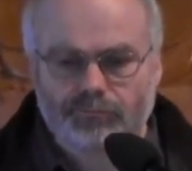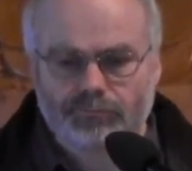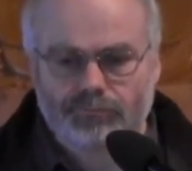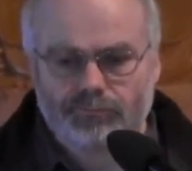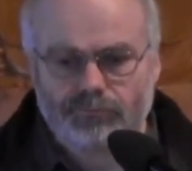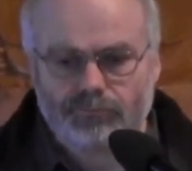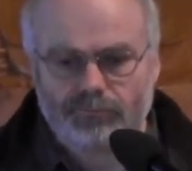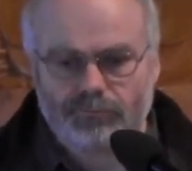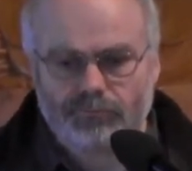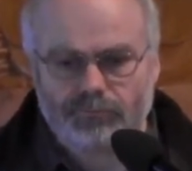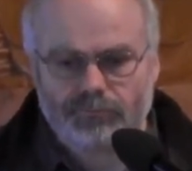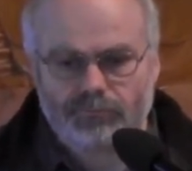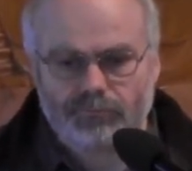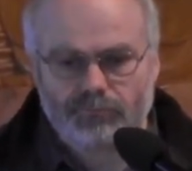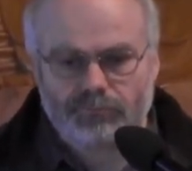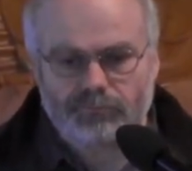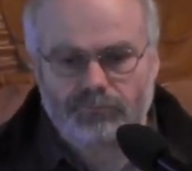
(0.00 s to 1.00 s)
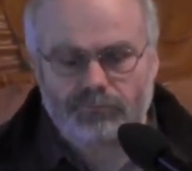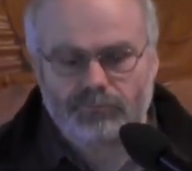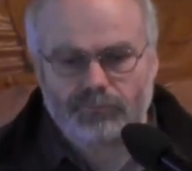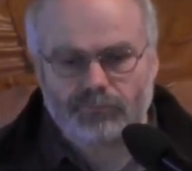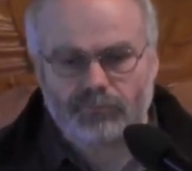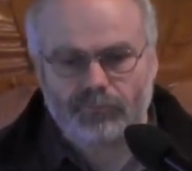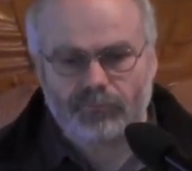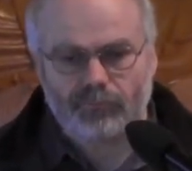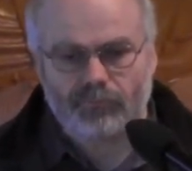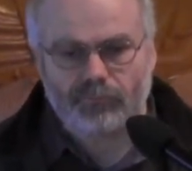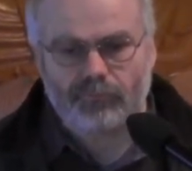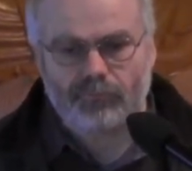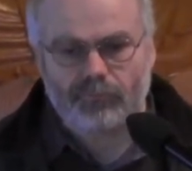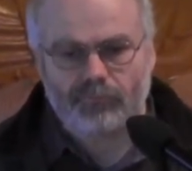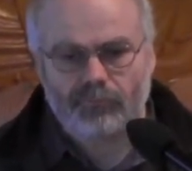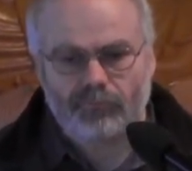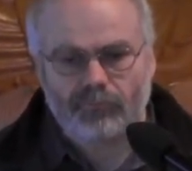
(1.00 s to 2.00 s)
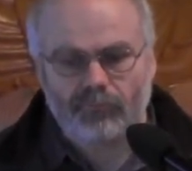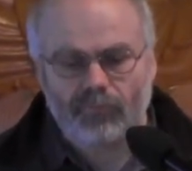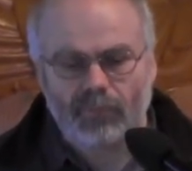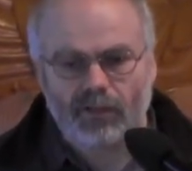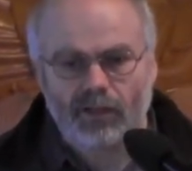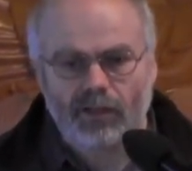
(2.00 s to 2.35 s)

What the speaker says: (silence)